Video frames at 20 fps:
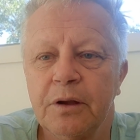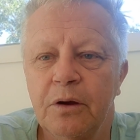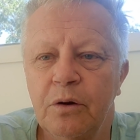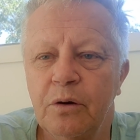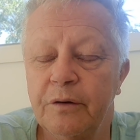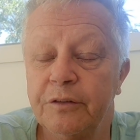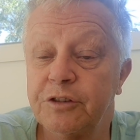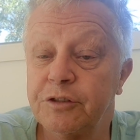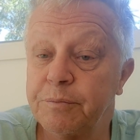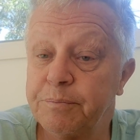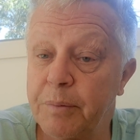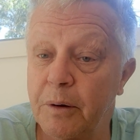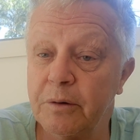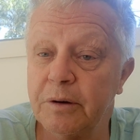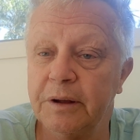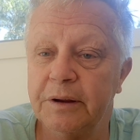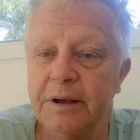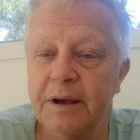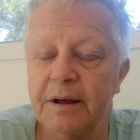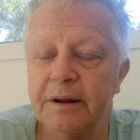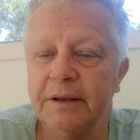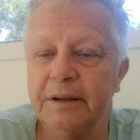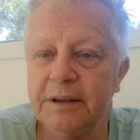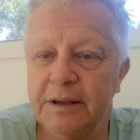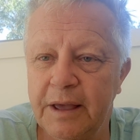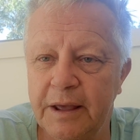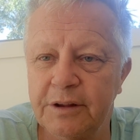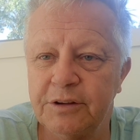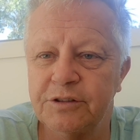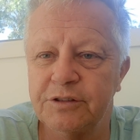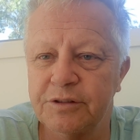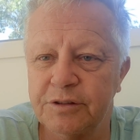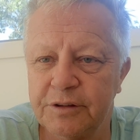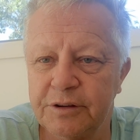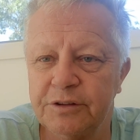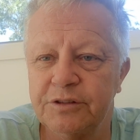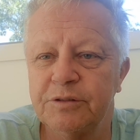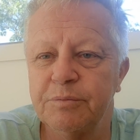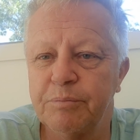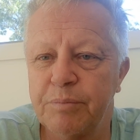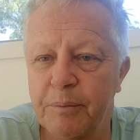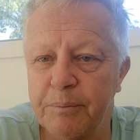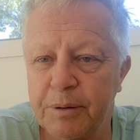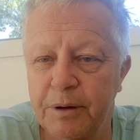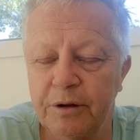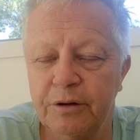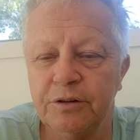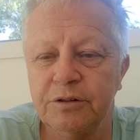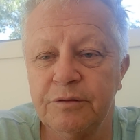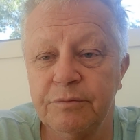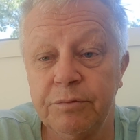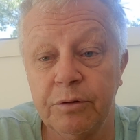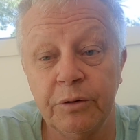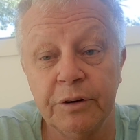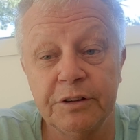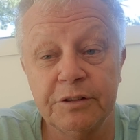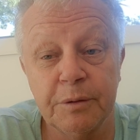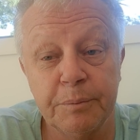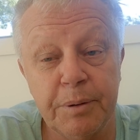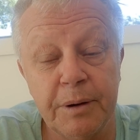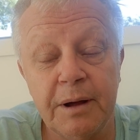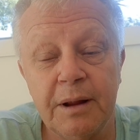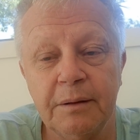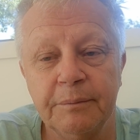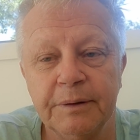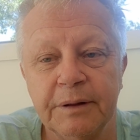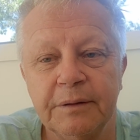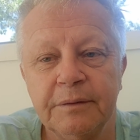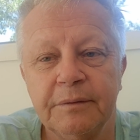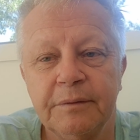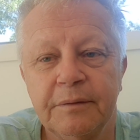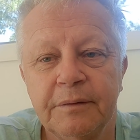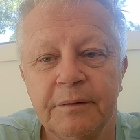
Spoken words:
who have spoken out against this proposed voice to Parliament.